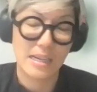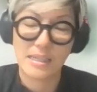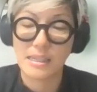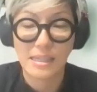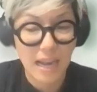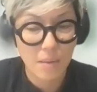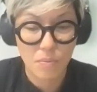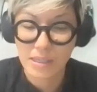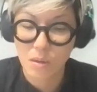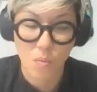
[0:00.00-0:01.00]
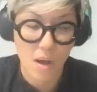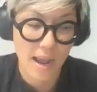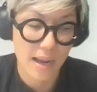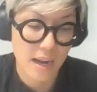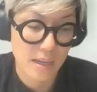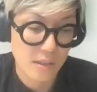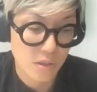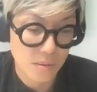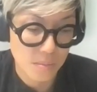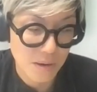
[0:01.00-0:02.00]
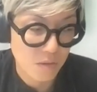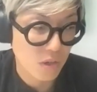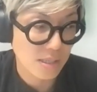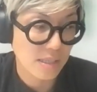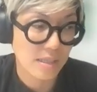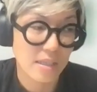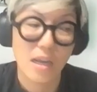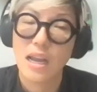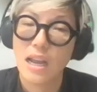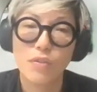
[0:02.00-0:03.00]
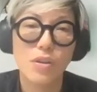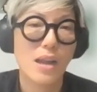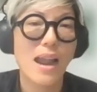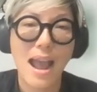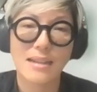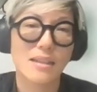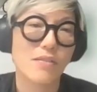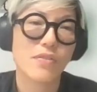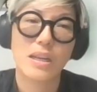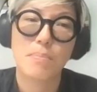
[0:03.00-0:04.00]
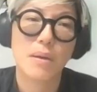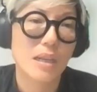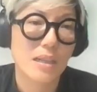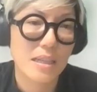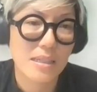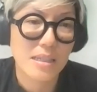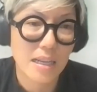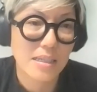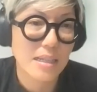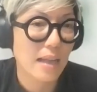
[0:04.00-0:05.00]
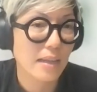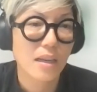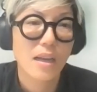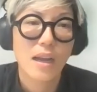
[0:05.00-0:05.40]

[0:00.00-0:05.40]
It's the same reason why I got into the metaverse. Is that if you're not actively building these things, then